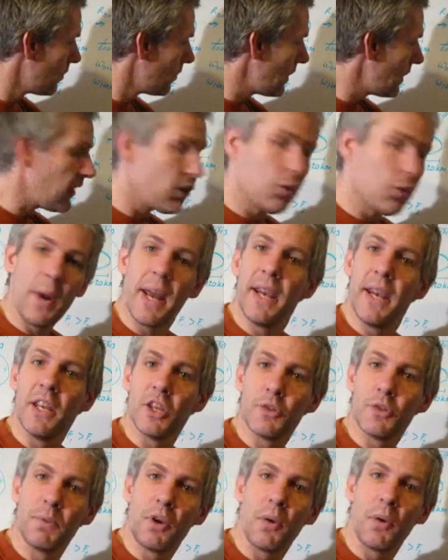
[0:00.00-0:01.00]
then the
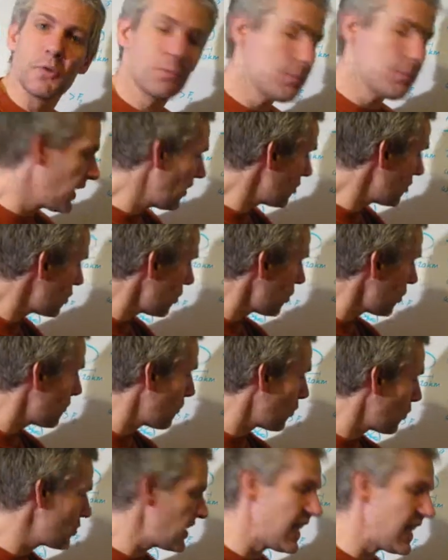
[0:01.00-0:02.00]
radius becomes bigger, so the
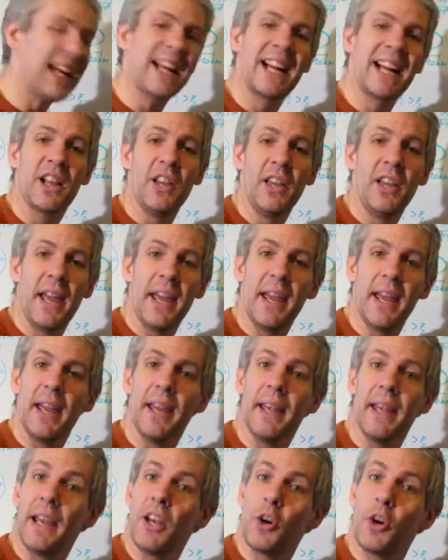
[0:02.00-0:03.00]
force
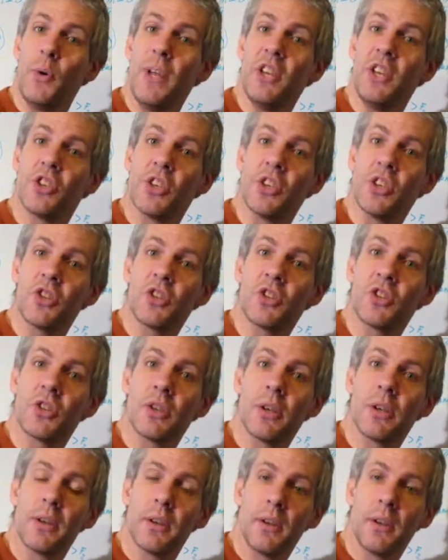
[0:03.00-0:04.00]
increases
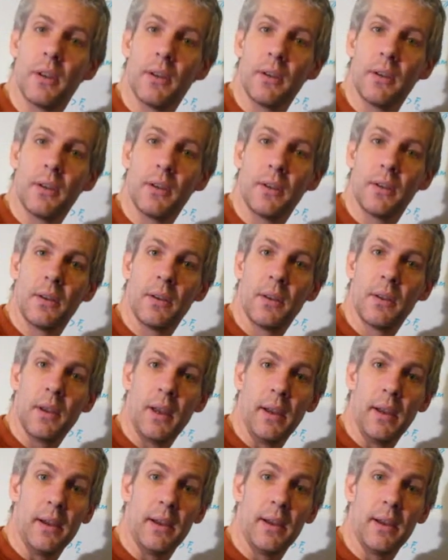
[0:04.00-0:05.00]

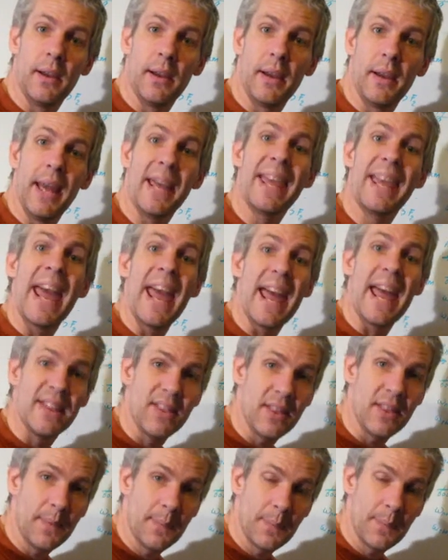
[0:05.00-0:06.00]

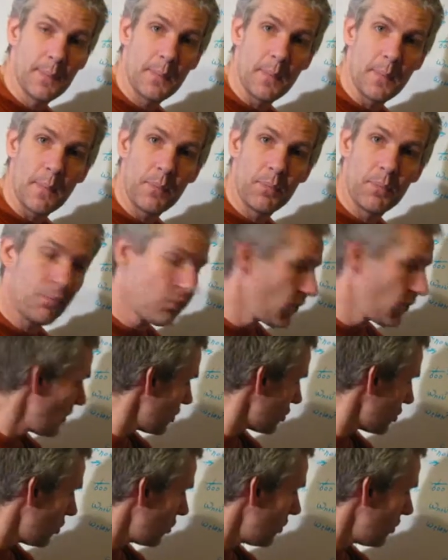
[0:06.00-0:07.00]
again.
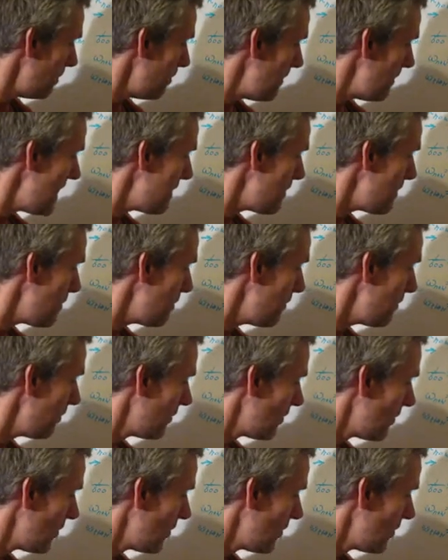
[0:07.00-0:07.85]
So the minimum